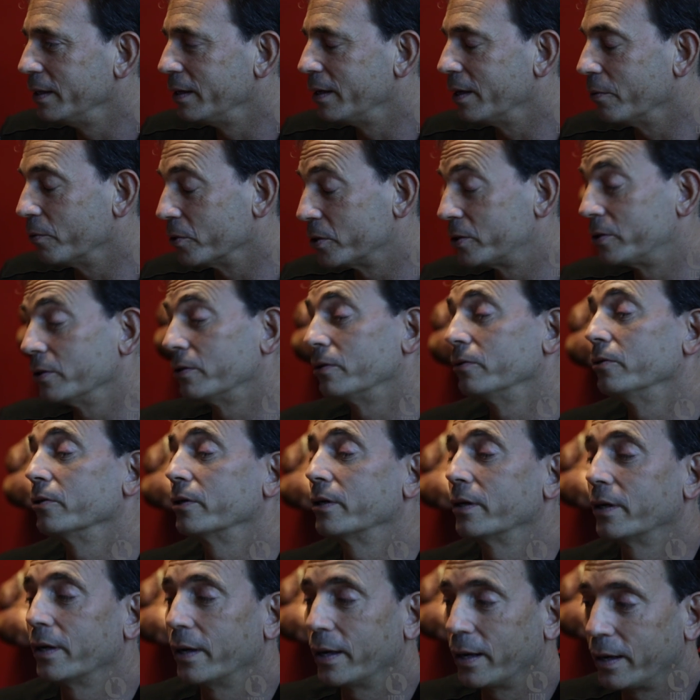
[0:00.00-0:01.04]
and we're still
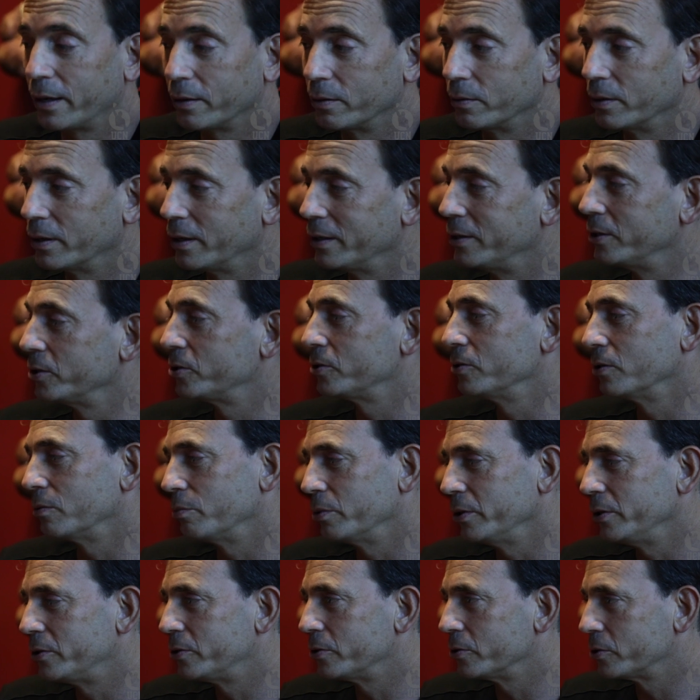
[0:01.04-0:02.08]
looking at adding additional
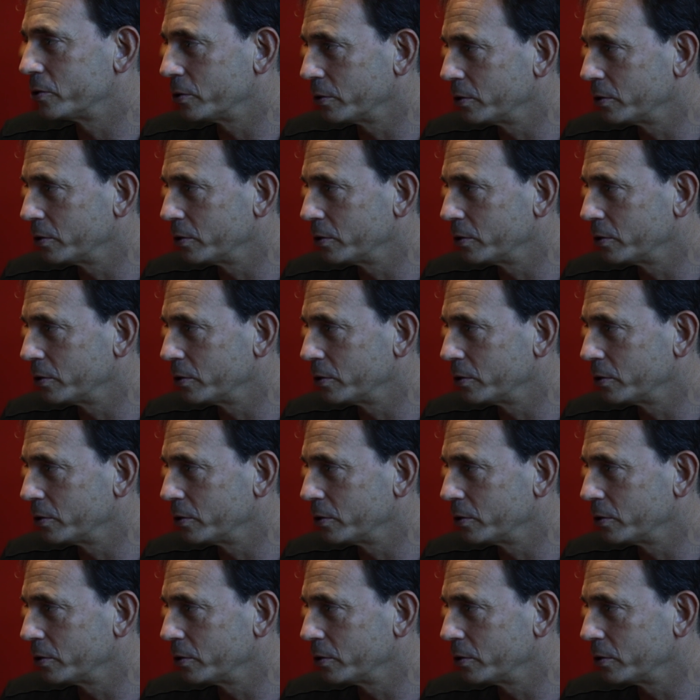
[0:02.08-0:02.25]
bleachers.